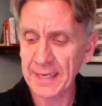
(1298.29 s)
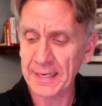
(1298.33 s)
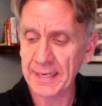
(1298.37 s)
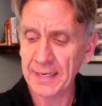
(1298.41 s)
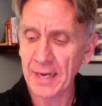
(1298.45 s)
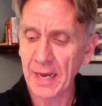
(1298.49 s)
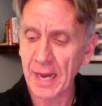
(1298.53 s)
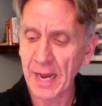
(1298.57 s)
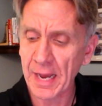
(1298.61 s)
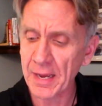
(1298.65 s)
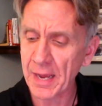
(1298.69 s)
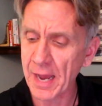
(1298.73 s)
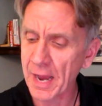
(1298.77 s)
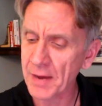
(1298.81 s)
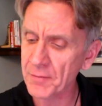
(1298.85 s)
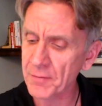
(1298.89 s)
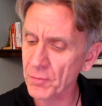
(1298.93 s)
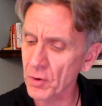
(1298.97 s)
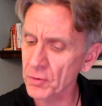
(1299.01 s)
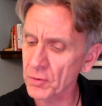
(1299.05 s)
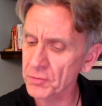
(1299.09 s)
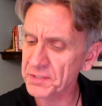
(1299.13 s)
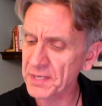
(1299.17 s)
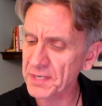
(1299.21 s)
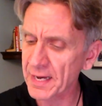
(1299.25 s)
And I
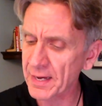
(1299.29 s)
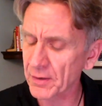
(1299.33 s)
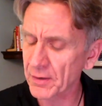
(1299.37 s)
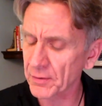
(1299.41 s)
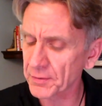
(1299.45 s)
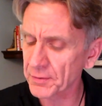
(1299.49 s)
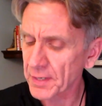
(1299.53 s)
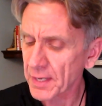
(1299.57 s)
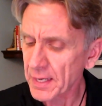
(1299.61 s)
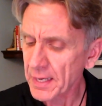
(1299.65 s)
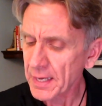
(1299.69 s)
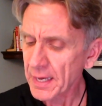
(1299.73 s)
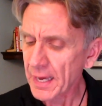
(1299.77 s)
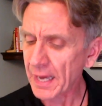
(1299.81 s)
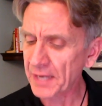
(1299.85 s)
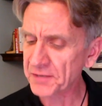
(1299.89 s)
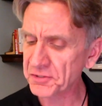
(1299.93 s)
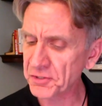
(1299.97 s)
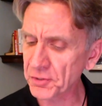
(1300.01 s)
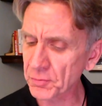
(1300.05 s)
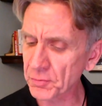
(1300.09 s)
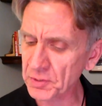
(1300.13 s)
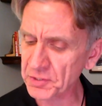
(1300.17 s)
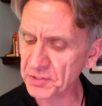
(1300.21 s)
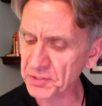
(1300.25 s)
wrote down,
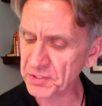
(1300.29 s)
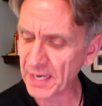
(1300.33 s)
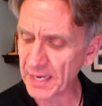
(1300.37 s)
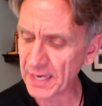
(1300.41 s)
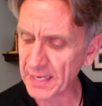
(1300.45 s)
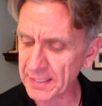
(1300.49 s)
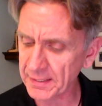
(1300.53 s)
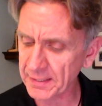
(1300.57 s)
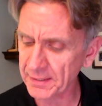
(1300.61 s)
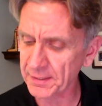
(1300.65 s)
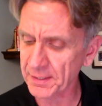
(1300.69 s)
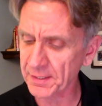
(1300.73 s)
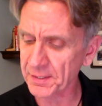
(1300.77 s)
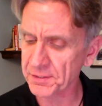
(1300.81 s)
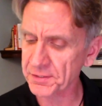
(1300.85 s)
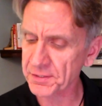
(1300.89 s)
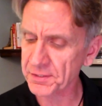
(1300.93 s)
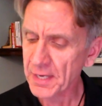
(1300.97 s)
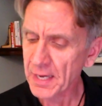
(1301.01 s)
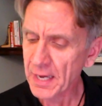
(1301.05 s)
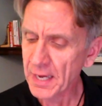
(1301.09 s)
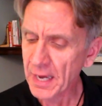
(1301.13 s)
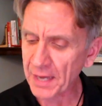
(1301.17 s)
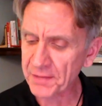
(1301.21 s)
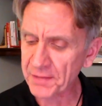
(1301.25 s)
as you were saying this,
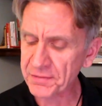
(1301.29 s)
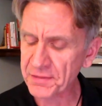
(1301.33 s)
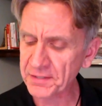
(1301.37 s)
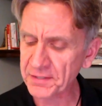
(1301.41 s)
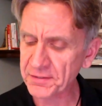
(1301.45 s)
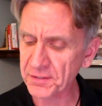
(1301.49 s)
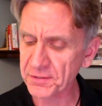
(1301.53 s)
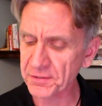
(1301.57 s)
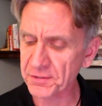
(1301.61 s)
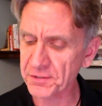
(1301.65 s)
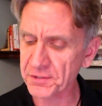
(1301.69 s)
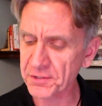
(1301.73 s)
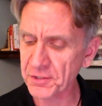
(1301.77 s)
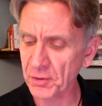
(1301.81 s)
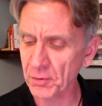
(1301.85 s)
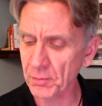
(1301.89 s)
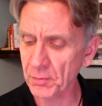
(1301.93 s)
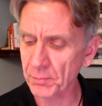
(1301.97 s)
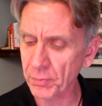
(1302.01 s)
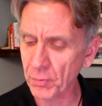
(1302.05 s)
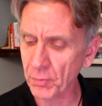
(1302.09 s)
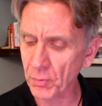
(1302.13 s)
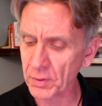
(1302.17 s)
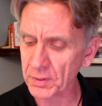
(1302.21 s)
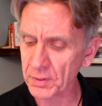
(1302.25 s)
I think this is so
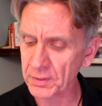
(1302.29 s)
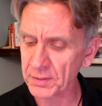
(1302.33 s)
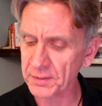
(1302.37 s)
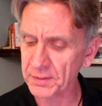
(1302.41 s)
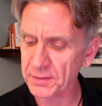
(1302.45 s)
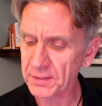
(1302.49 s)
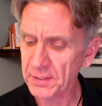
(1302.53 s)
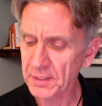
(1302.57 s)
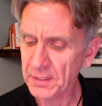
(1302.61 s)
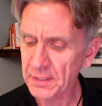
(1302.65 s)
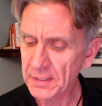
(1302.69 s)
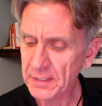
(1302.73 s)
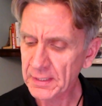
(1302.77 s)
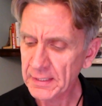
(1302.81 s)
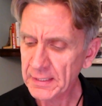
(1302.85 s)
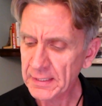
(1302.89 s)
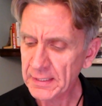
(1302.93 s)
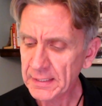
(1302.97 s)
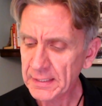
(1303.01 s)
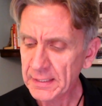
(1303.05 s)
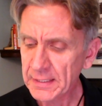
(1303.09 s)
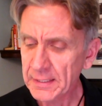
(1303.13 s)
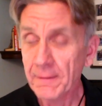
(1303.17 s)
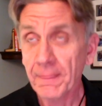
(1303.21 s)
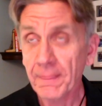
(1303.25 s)
important.
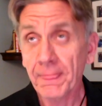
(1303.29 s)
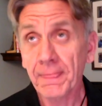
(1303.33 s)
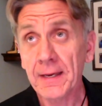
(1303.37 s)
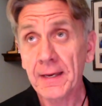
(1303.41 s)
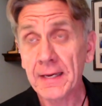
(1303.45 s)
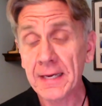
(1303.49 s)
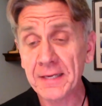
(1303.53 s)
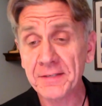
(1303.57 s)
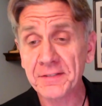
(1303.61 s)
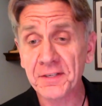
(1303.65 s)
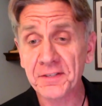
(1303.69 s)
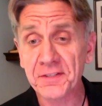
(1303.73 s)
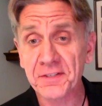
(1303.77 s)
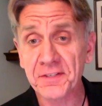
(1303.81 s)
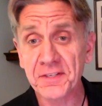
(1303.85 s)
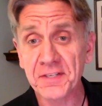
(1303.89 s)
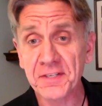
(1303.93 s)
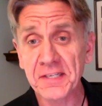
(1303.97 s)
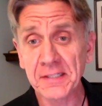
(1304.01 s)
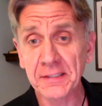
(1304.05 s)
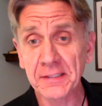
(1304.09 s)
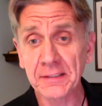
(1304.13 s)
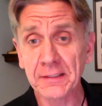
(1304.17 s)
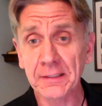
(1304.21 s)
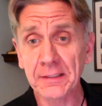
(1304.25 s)
Is it
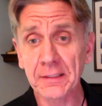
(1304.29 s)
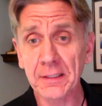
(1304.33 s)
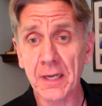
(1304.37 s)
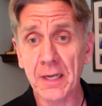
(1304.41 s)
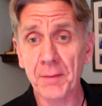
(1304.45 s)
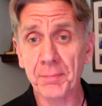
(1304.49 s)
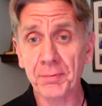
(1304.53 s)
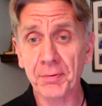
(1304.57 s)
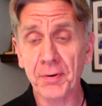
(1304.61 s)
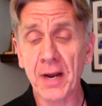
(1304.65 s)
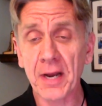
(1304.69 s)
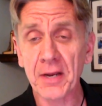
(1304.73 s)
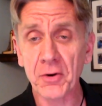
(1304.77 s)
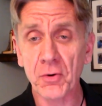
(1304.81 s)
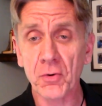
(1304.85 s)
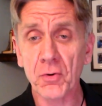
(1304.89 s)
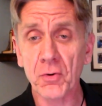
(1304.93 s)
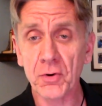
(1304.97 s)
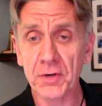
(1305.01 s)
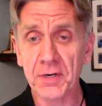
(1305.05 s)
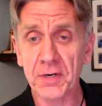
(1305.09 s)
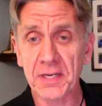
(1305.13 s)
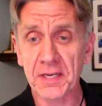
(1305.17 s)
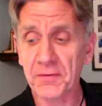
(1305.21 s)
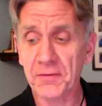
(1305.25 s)
still a
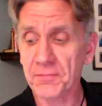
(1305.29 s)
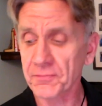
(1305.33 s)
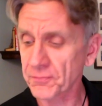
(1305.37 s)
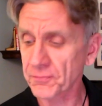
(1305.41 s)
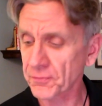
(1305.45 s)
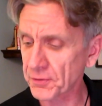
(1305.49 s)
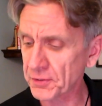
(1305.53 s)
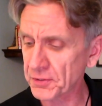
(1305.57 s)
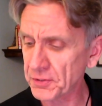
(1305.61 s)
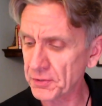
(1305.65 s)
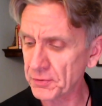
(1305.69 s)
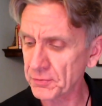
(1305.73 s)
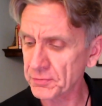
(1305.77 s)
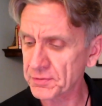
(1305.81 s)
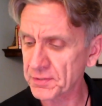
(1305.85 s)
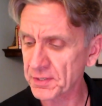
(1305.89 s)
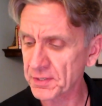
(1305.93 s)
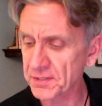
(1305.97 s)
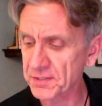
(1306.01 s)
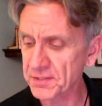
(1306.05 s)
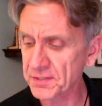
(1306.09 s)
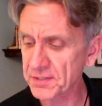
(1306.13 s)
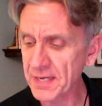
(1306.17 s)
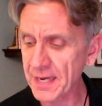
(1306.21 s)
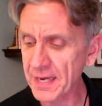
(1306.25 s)
priority for you to
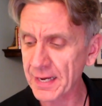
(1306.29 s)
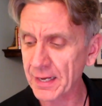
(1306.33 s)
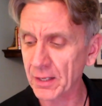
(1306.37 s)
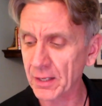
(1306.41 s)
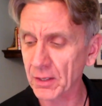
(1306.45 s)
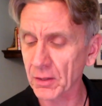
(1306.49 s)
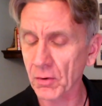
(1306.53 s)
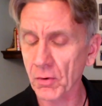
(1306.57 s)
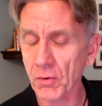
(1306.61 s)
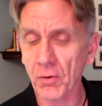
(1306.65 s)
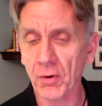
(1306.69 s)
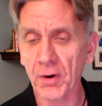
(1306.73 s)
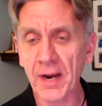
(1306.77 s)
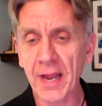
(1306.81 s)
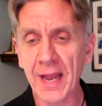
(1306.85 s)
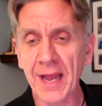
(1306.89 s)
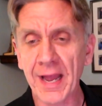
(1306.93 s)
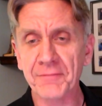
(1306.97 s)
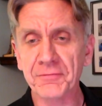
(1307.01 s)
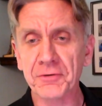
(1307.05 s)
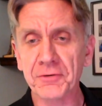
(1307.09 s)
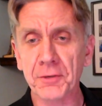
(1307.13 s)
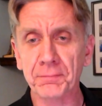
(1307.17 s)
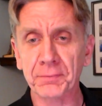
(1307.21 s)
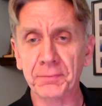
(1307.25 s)
sell, or
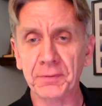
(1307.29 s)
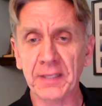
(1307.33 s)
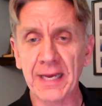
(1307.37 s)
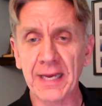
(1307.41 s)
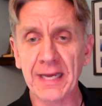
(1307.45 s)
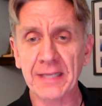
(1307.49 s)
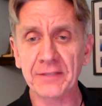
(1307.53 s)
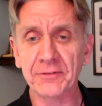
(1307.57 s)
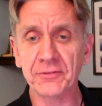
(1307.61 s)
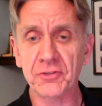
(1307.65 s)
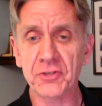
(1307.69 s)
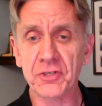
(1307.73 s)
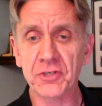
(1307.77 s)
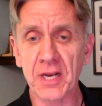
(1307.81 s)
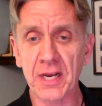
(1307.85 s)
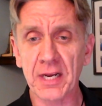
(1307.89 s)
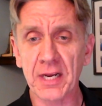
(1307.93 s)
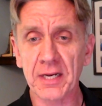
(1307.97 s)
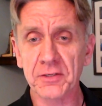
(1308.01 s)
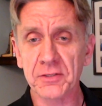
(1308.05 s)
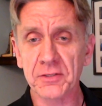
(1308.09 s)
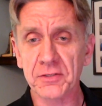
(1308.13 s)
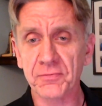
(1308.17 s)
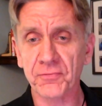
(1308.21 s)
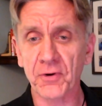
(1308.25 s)
have your plans
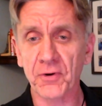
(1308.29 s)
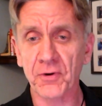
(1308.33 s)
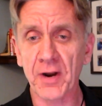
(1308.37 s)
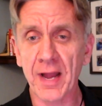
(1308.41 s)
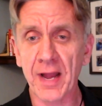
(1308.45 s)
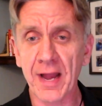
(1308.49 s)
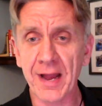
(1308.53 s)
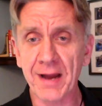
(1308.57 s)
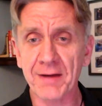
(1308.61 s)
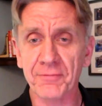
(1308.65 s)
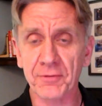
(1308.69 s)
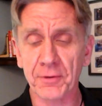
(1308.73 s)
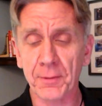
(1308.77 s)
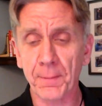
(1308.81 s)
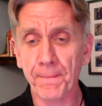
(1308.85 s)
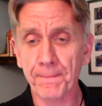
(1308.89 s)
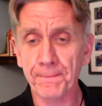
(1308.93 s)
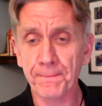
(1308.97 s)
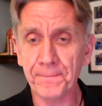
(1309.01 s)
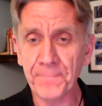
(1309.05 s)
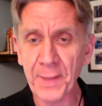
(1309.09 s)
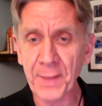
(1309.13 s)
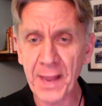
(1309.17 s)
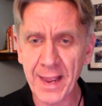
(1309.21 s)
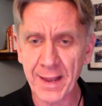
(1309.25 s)
changed forever?
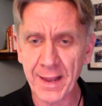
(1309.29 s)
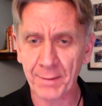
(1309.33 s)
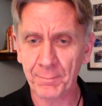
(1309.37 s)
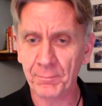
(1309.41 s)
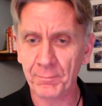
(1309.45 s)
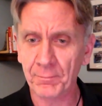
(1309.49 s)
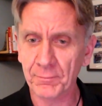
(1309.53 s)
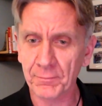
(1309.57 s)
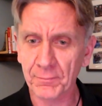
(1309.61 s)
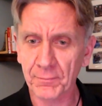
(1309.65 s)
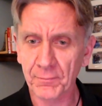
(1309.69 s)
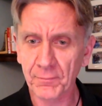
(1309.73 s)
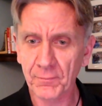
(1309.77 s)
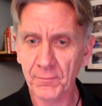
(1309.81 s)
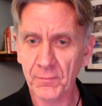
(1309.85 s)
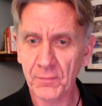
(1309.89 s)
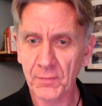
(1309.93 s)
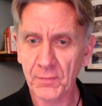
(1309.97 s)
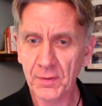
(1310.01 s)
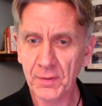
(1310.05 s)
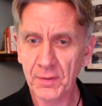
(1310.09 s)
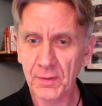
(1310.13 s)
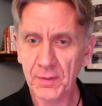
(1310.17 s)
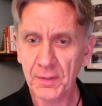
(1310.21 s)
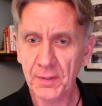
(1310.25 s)
Bam.
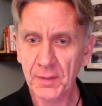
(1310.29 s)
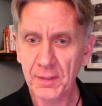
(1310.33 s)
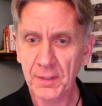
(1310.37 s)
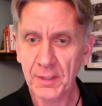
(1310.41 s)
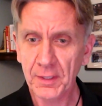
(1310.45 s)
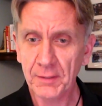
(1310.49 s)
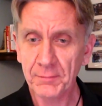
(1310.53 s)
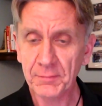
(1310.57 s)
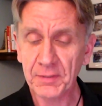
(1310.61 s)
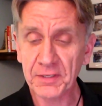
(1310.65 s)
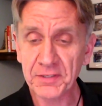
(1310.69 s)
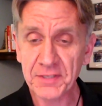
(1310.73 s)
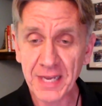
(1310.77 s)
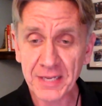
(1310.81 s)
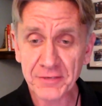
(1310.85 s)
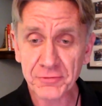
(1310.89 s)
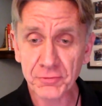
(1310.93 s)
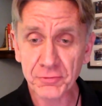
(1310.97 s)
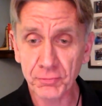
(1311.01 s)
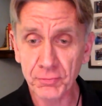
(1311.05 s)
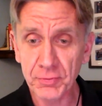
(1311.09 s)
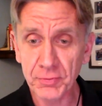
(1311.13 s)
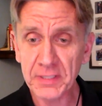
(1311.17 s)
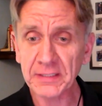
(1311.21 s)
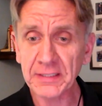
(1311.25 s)
Because that's
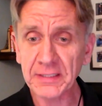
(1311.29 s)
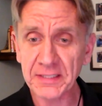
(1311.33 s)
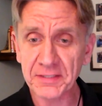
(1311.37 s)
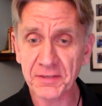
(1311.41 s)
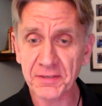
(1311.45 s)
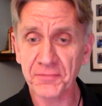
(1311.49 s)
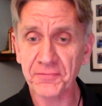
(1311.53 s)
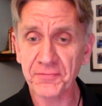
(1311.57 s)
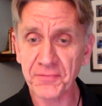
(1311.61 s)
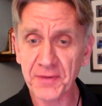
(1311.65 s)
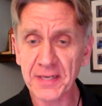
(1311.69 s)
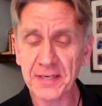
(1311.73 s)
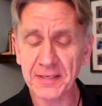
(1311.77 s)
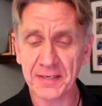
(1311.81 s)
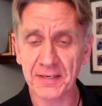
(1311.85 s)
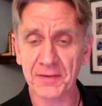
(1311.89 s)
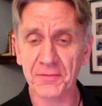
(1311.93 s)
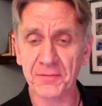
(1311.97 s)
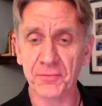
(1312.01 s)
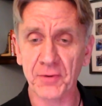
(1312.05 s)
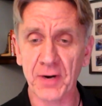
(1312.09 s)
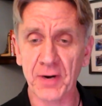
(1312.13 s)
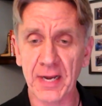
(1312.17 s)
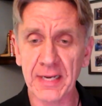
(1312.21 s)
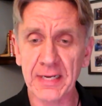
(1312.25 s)
really
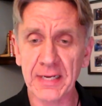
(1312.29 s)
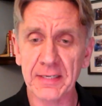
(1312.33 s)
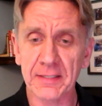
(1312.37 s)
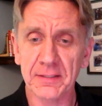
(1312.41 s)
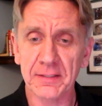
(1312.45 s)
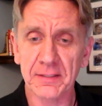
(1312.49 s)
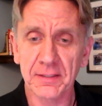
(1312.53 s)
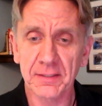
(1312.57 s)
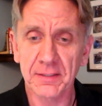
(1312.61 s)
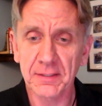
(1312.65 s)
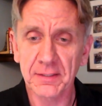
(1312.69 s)
definitive, right?